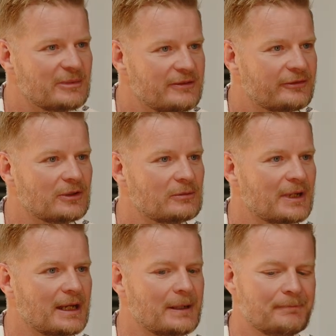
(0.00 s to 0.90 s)
to be
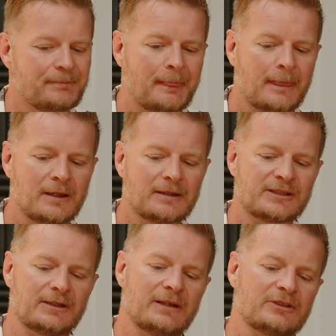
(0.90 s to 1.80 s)
filled out.
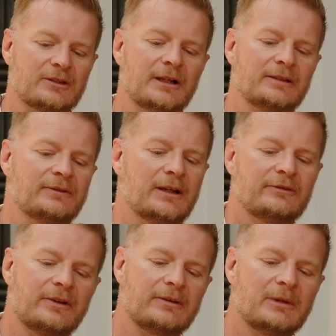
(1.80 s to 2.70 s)
So that was kind of
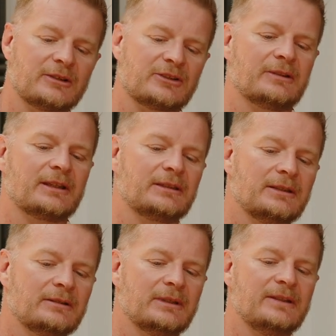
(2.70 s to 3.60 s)
like very much like, you know,